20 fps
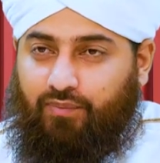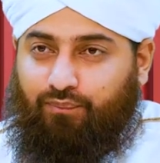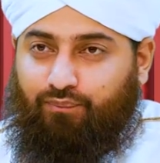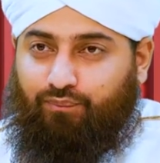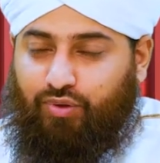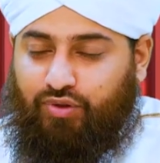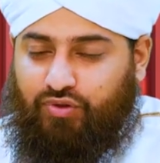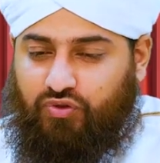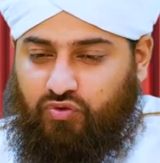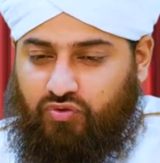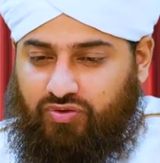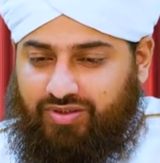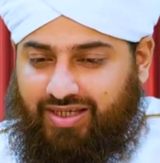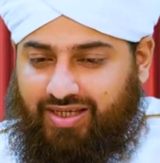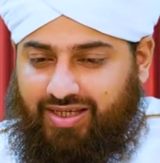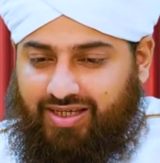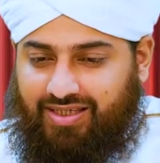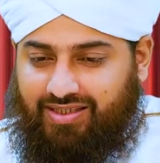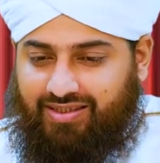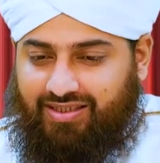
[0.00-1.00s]
But
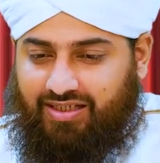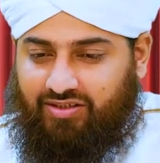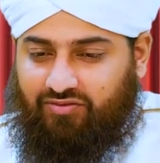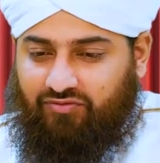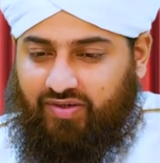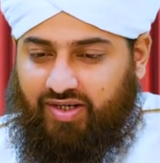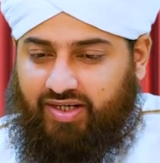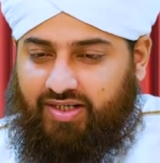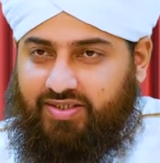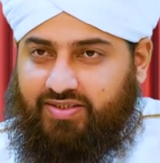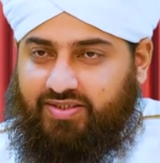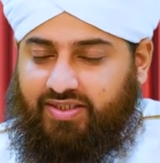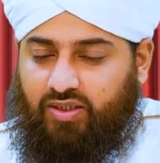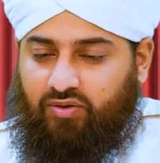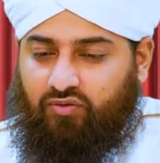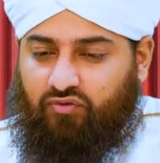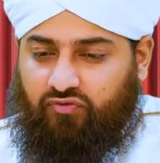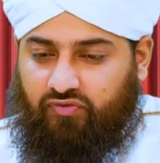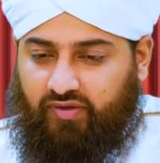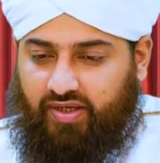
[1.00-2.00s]
today, that very
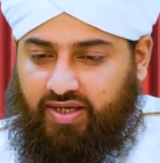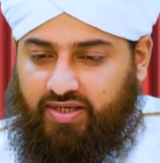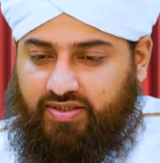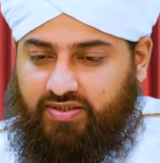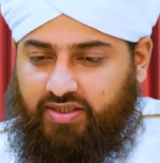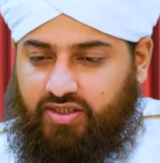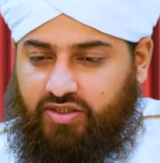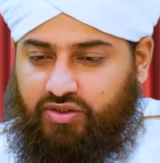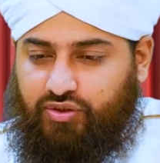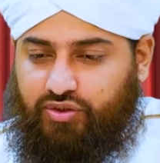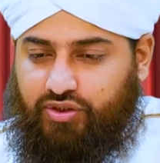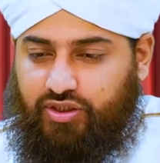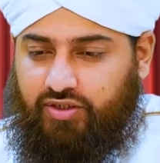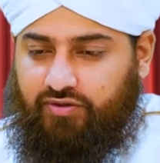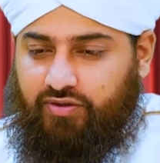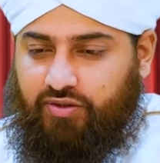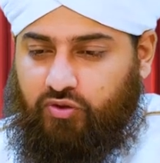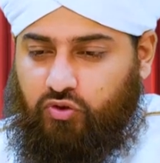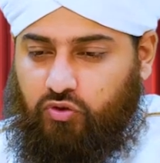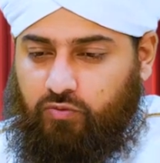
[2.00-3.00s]
same face is
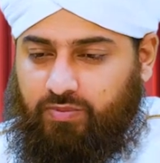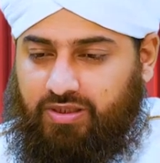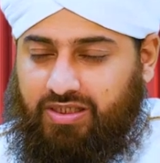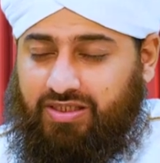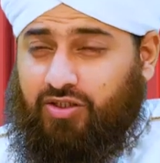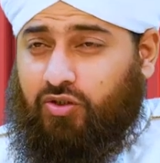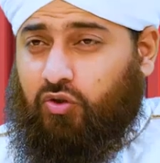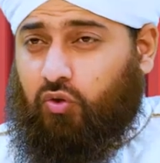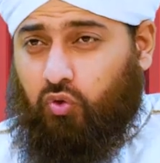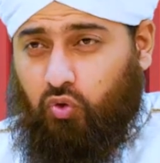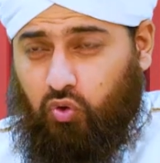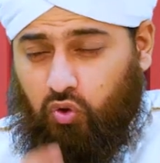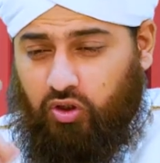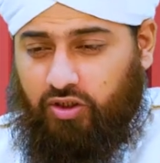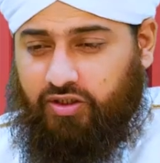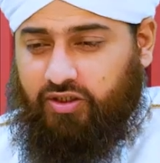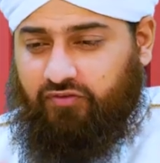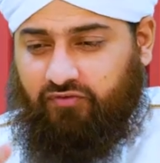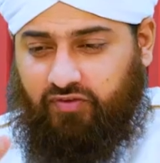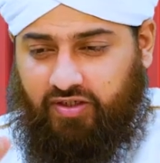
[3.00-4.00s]
dearer to me than all
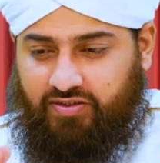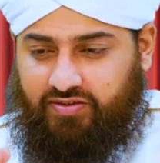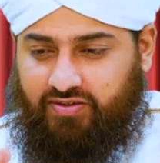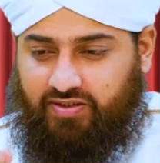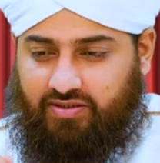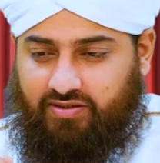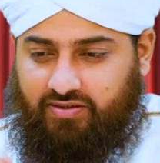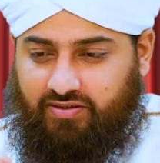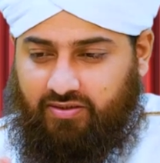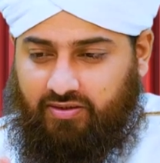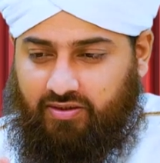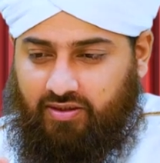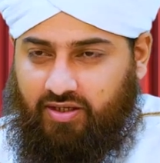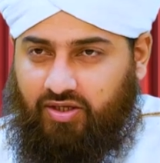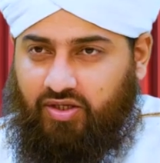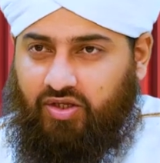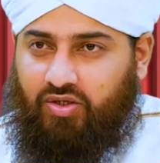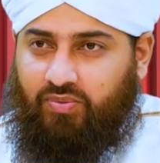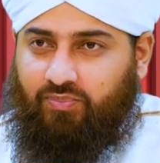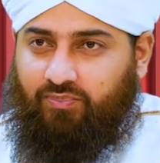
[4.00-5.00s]
other faces.
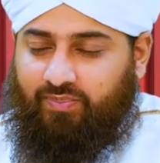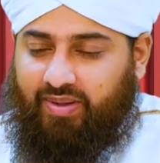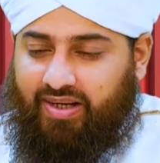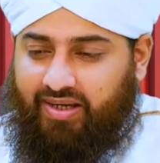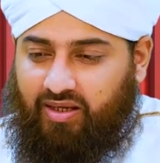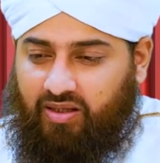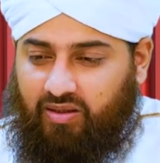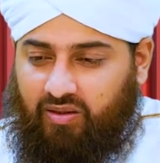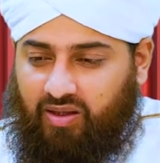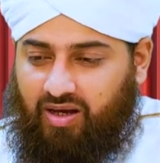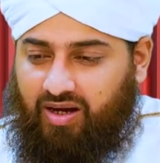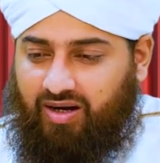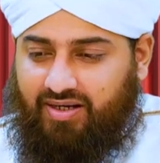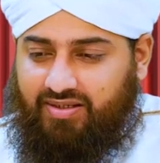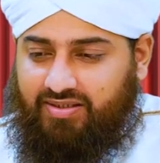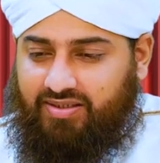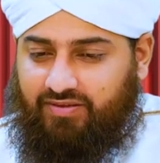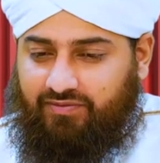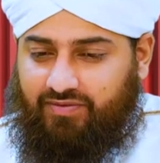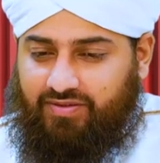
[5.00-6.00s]
By Allah
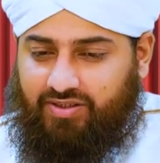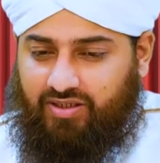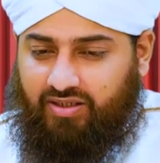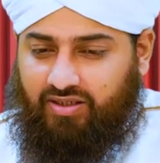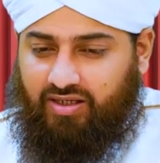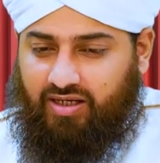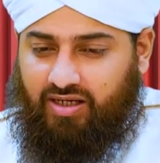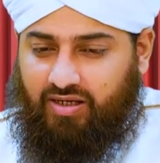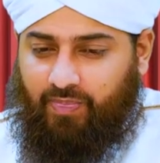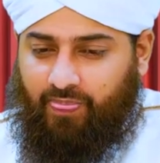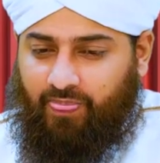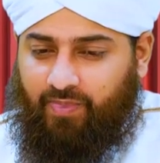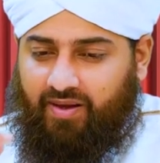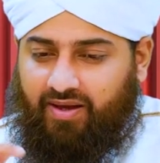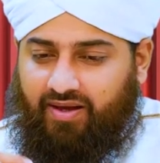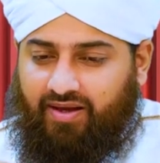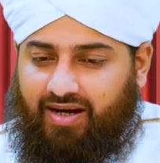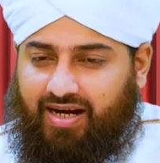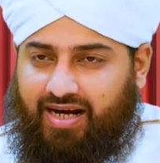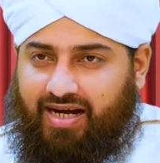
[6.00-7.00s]
Azza wa Jalla,
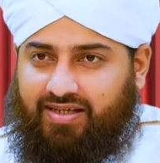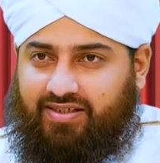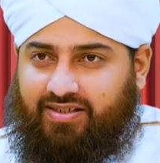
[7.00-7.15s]
I